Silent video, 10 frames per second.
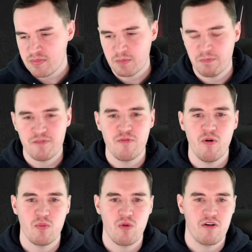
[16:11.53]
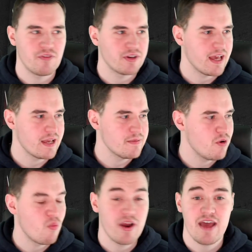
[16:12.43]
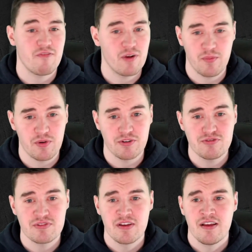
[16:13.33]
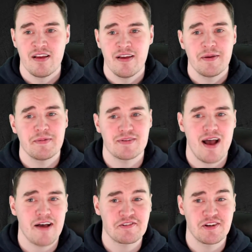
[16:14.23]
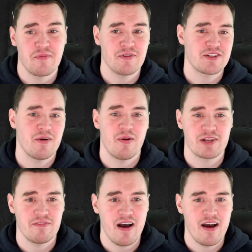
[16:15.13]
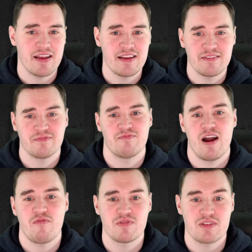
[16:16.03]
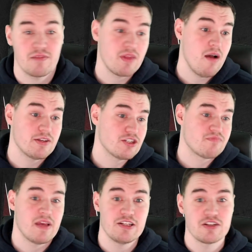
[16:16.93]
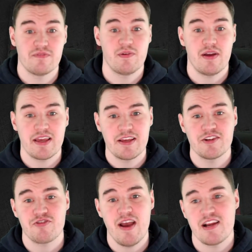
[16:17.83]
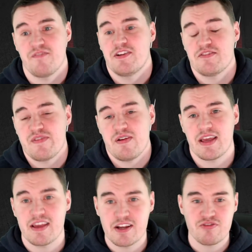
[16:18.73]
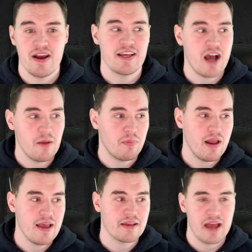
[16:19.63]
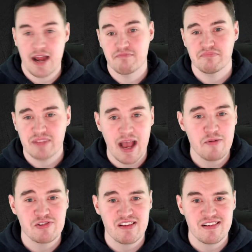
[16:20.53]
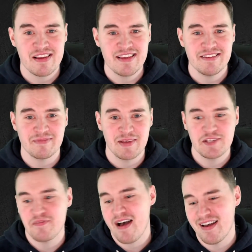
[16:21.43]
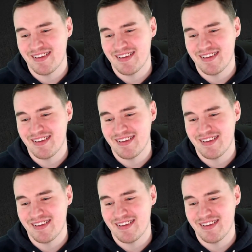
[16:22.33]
before the Watford game, or whenever it was, he was asked, what's going on with Cavani? And Ralph was like, no, he doesn't feel like he can train. If he doesn't feel like he can train, he can't play. And now suddenly he's fine.